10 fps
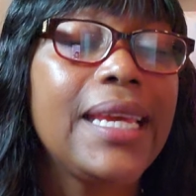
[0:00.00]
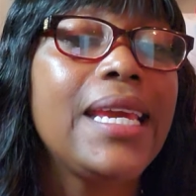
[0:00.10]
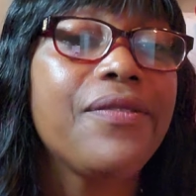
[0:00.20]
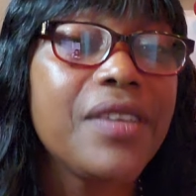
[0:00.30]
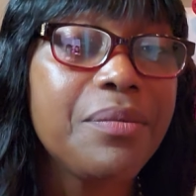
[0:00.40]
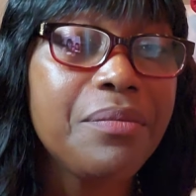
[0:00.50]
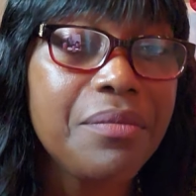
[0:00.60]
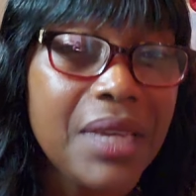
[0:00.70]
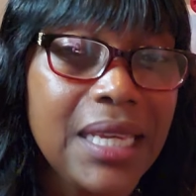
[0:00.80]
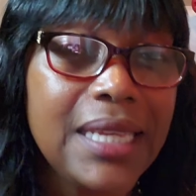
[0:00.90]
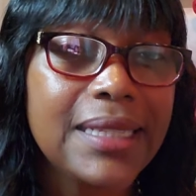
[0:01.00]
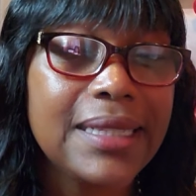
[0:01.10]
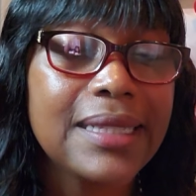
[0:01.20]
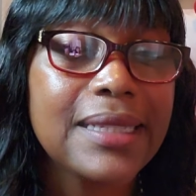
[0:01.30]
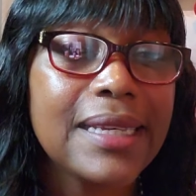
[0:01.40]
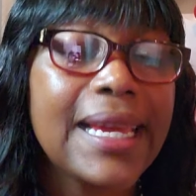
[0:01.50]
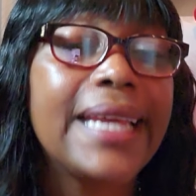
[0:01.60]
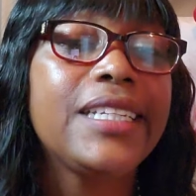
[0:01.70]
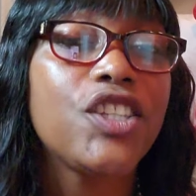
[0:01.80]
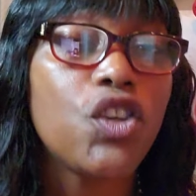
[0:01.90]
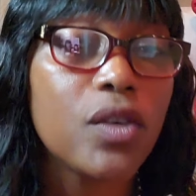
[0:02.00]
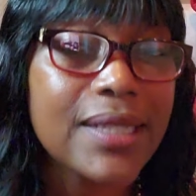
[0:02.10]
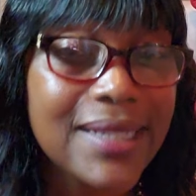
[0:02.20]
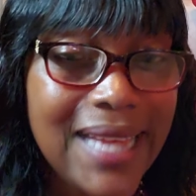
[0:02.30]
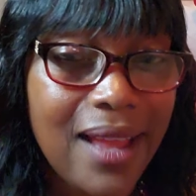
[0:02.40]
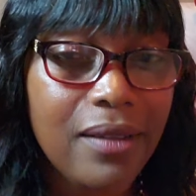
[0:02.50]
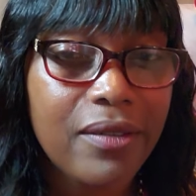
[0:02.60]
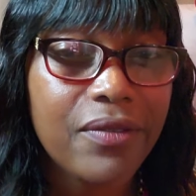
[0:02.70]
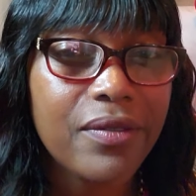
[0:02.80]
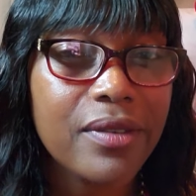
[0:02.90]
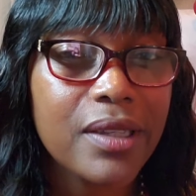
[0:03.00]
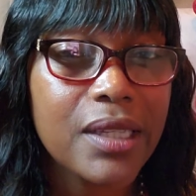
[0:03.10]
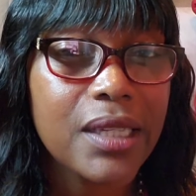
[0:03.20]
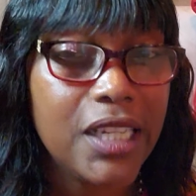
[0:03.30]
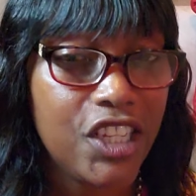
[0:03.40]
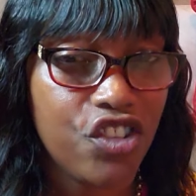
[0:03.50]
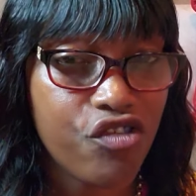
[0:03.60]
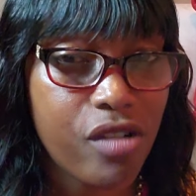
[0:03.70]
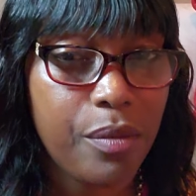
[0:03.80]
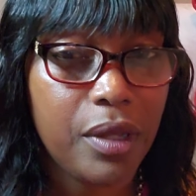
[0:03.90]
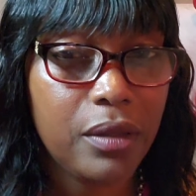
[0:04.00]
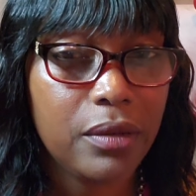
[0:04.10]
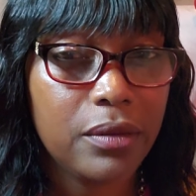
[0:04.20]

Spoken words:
if it means getting yourself in trouble?